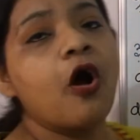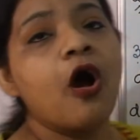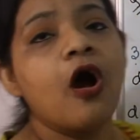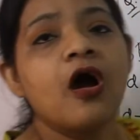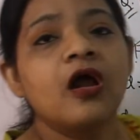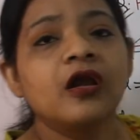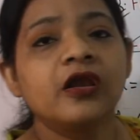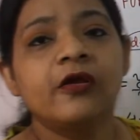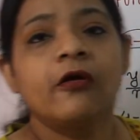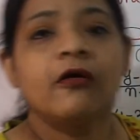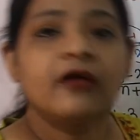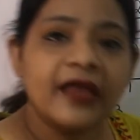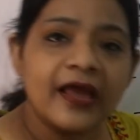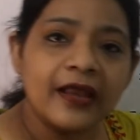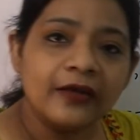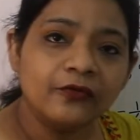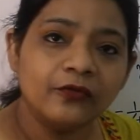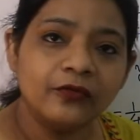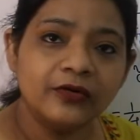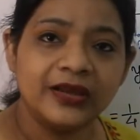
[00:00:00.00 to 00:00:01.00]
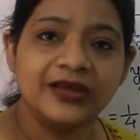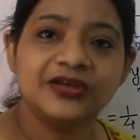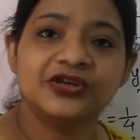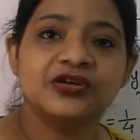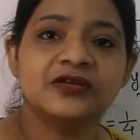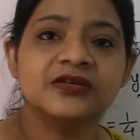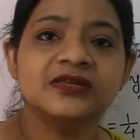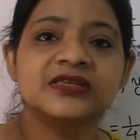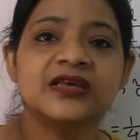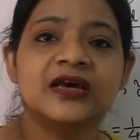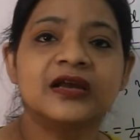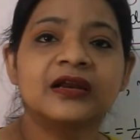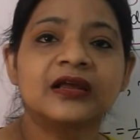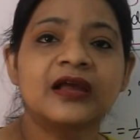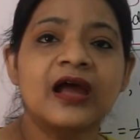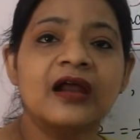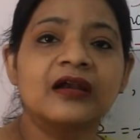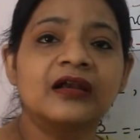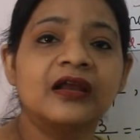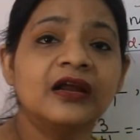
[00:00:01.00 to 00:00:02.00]
all your calculations
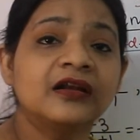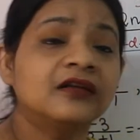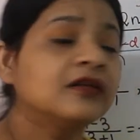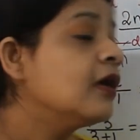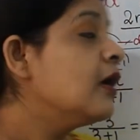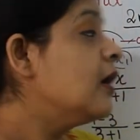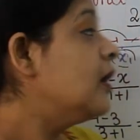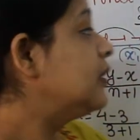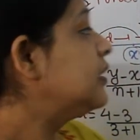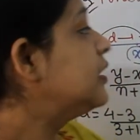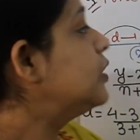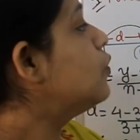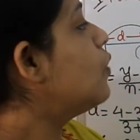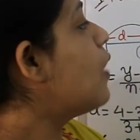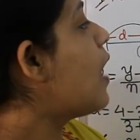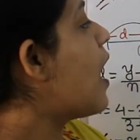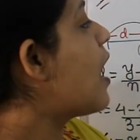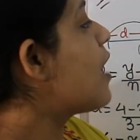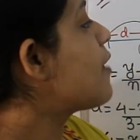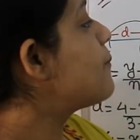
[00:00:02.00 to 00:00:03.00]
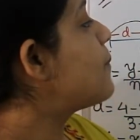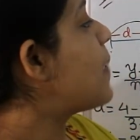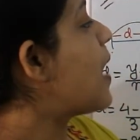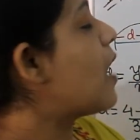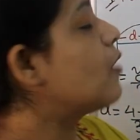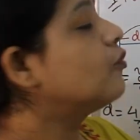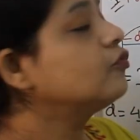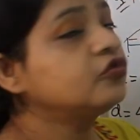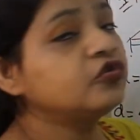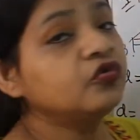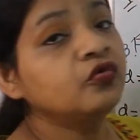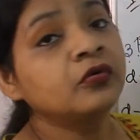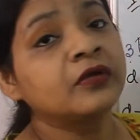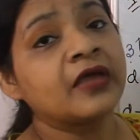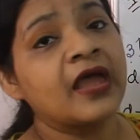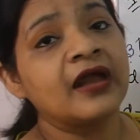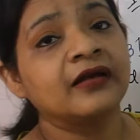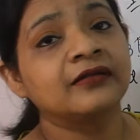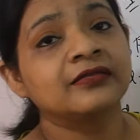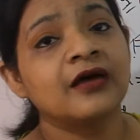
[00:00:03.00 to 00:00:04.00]
are correct, you are bound
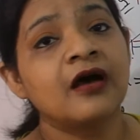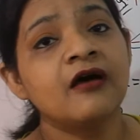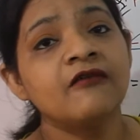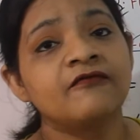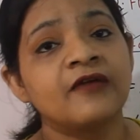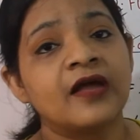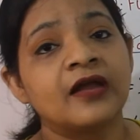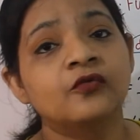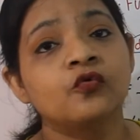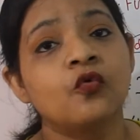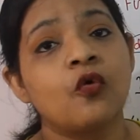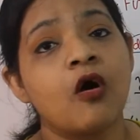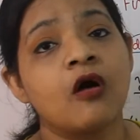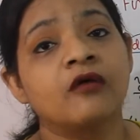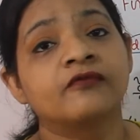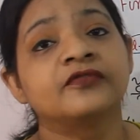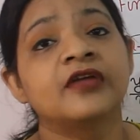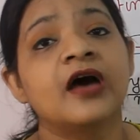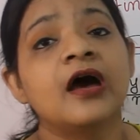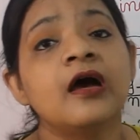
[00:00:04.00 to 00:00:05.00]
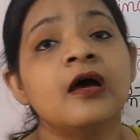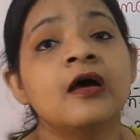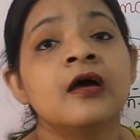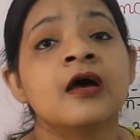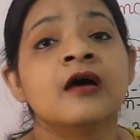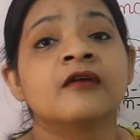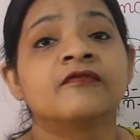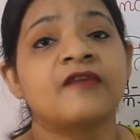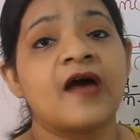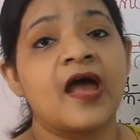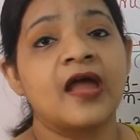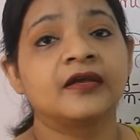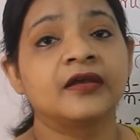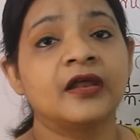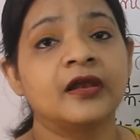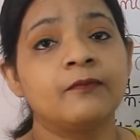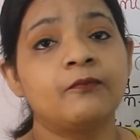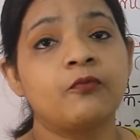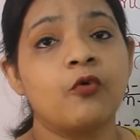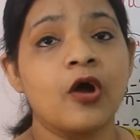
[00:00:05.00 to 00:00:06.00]
to get the value of the
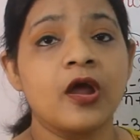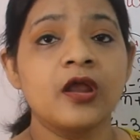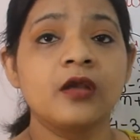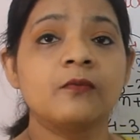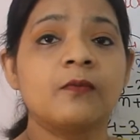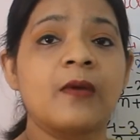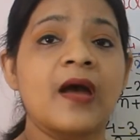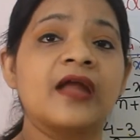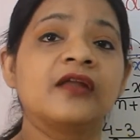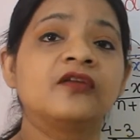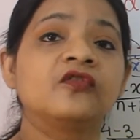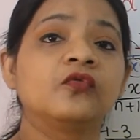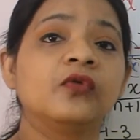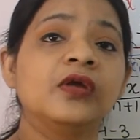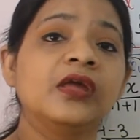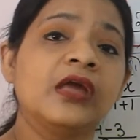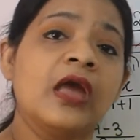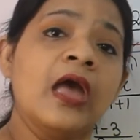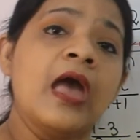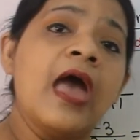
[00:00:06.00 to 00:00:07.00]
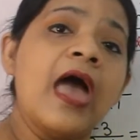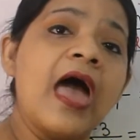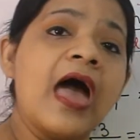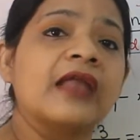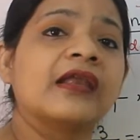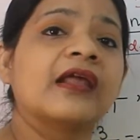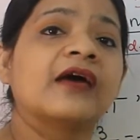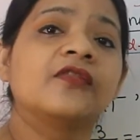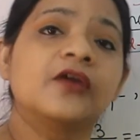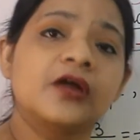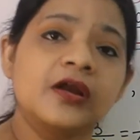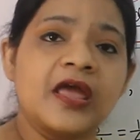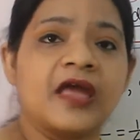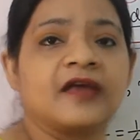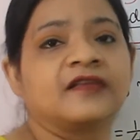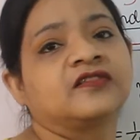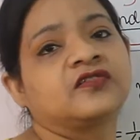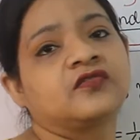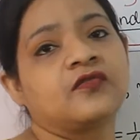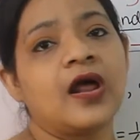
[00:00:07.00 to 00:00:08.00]
final point by doing another
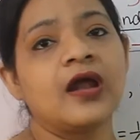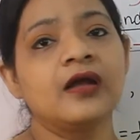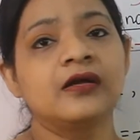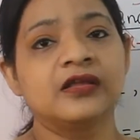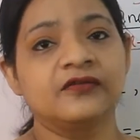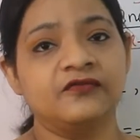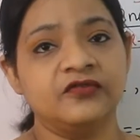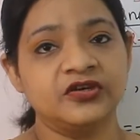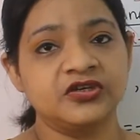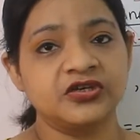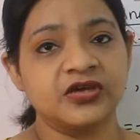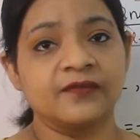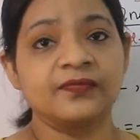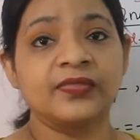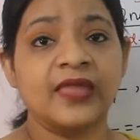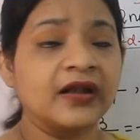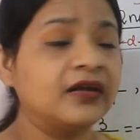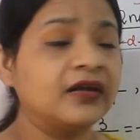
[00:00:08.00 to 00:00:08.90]
extra division.